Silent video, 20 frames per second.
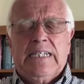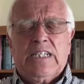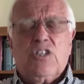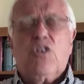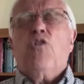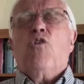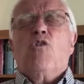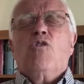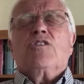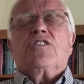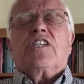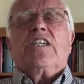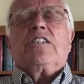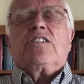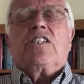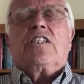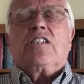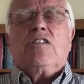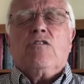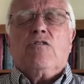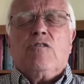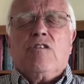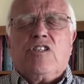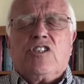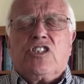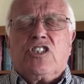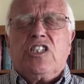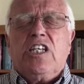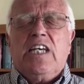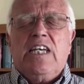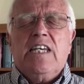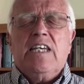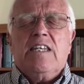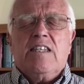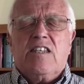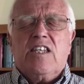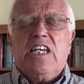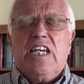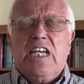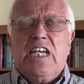cause us to see
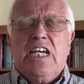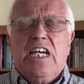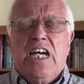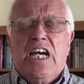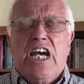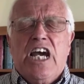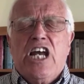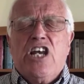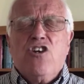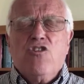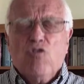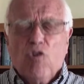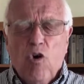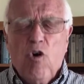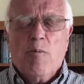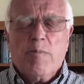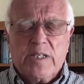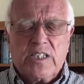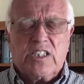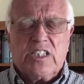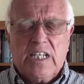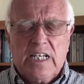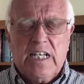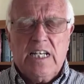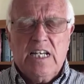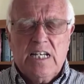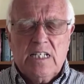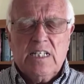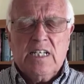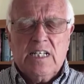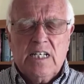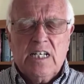the enormity